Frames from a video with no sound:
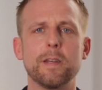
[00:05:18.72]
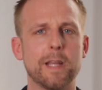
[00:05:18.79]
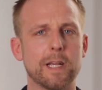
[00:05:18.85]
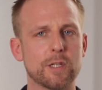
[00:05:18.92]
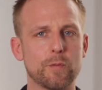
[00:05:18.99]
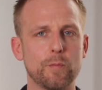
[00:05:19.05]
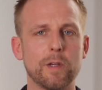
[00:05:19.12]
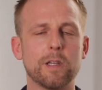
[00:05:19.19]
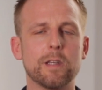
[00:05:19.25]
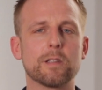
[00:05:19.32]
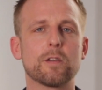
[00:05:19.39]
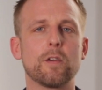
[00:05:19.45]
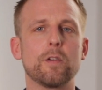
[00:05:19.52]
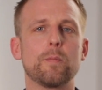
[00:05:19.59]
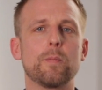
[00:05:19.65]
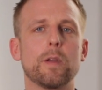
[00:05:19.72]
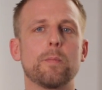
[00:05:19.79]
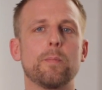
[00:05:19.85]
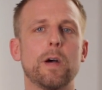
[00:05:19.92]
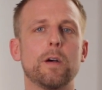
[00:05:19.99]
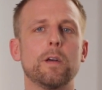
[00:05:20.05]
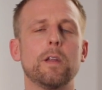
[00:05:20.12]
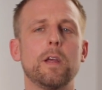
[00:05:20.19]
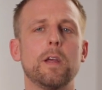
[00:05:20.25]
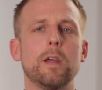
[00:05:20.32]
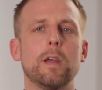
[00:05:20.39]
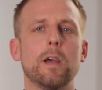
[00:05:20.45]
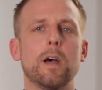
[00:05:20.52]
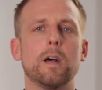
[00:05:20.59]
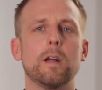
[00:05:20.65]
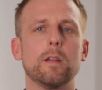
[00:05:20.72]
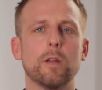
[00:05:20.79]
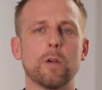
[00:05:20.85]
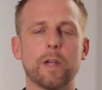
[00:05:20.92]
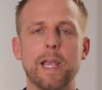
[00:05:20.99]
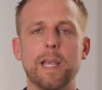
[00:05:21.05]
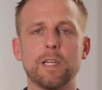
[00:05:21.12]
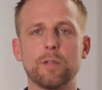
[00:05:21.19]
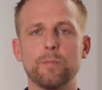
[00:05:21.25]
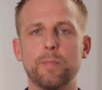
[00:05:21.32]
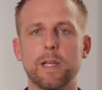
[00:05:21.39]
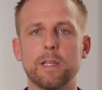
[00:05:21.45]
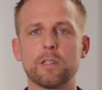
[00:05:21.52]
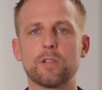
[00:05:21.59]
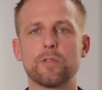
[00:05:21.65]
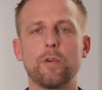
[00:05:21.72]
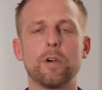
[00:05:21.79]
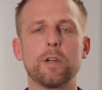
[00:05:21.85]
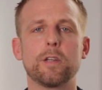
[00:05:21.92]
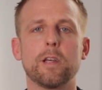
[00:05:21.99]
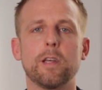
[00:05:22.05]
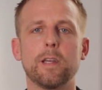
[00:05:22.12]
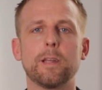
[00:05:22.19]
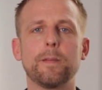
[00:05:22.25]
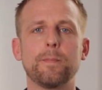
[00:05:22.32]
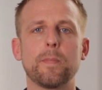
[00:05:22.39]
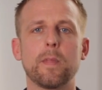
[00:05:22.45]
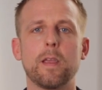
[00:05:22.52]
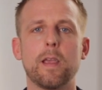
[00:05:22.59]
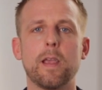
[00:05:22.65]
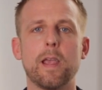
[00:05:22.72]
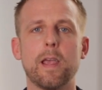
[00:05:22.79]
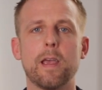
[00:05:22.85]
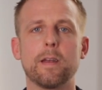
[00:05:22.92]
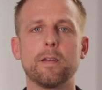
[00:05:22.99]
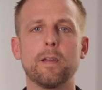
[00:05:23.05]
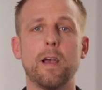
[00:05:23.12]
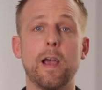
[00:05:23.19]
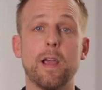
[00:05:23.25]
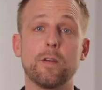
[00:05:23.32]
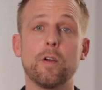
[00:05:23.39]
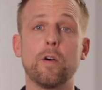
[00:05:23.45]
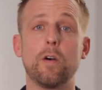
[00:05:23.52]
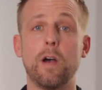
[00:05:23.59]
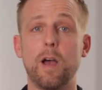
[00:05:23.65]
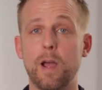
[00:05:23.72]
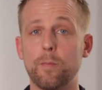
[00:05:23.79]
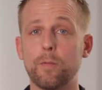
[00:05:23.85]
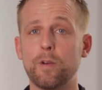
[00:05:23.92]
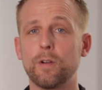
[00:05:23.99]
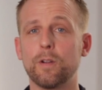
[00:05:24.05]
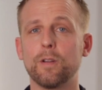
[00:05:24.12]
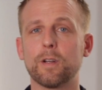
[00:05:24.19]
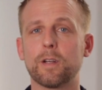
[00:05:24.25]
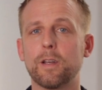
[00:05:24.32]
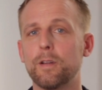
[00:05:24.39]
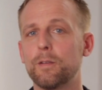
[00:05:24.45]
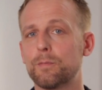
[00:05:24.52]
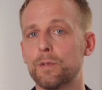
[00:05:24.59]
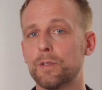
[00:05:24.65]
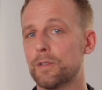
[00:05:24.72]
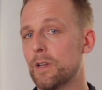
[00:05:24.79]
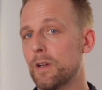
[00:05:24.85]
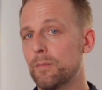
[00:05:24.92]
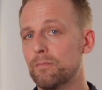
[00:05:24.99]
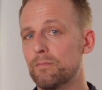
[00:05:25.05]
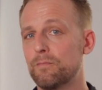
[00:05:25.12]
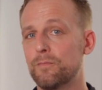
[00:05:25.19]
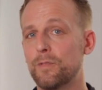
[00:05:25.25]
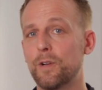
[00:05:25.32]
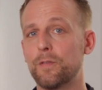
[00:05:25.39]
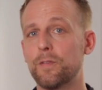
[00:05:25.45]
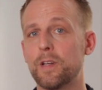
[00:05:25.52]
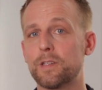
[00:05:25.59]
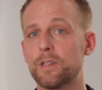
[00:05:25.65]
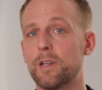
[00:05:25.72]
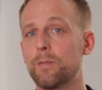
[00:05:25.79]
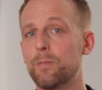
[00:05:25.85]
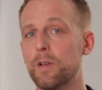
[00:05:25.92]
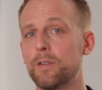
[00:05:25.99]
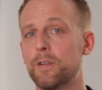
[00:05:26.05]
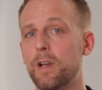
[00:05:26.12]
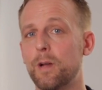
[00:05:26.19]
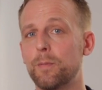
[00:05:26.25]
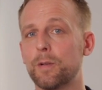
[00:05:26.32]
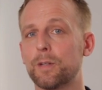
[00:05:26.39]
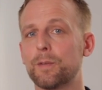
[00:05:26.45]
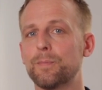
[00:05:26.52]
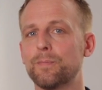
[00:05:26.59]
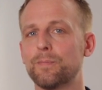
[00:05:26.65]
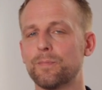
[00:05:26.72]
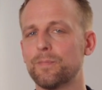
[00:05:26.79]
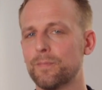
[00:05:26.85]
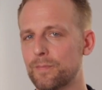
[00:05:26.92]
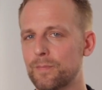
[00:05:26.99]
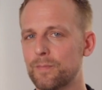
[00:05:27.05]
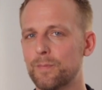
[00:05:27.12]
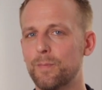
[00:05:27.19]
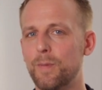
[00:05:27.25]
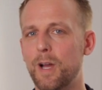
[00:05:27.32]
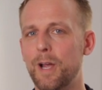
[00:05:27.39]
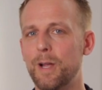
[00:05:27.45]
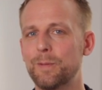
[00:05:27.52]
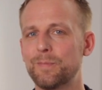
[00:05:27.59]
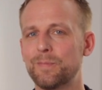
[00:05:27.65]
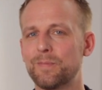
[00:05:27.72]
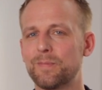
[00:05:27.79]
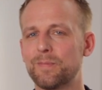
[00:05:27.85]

Next week it's going to be about location-based storytelling, and I know I'm going to look at it because I'm very fascinated by the topic. Bye.